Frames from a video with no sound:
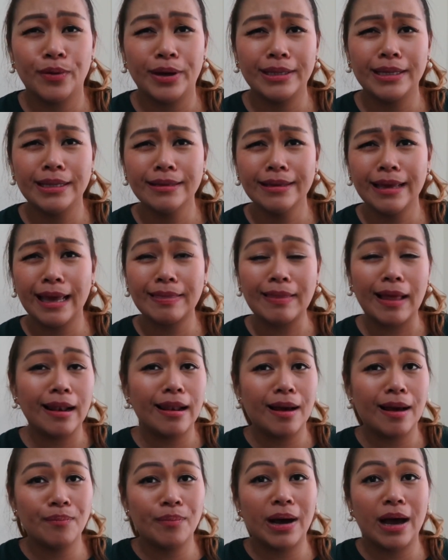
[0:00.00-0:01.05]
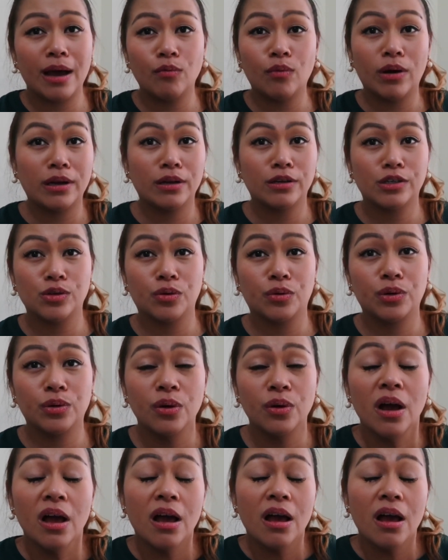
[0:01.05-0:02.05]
I didn't get a lot, but I want to show you